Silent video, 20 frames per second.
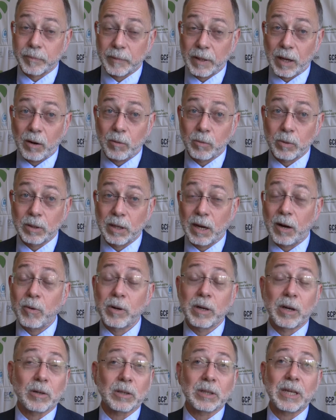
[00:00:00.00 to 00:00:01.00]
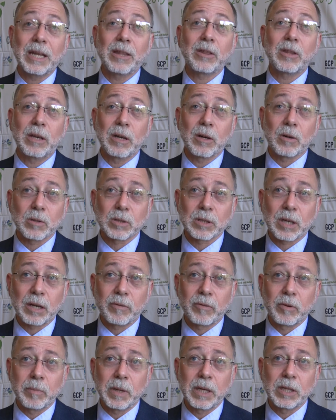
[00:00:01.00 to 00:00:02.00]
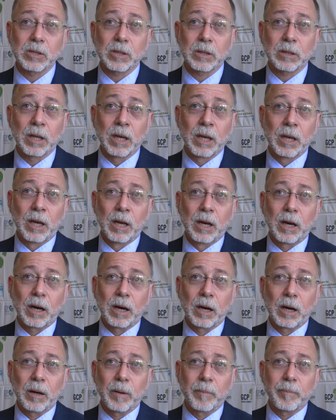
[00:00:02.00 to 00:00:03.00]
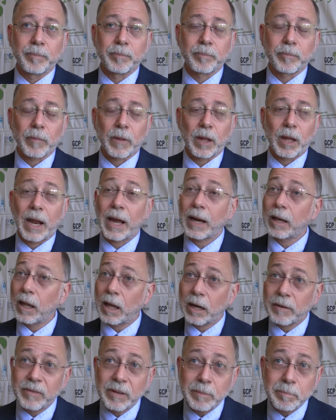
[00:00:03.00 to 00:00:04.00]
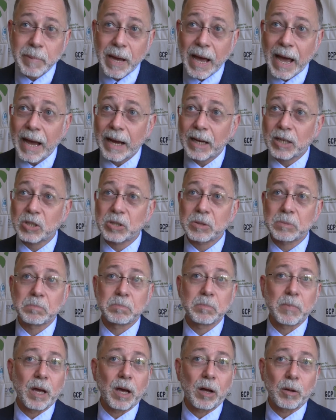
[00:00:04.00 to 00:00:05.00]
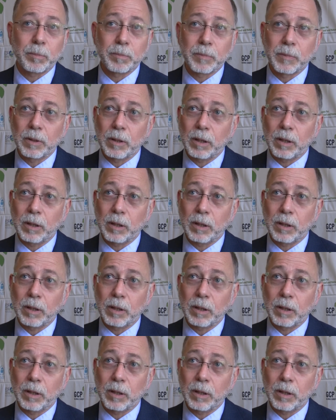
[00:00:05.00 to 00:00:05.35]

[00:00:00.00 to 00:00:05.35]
Now we're now in our 10th year. It's kind of amazing. Had a lot of impacts, helped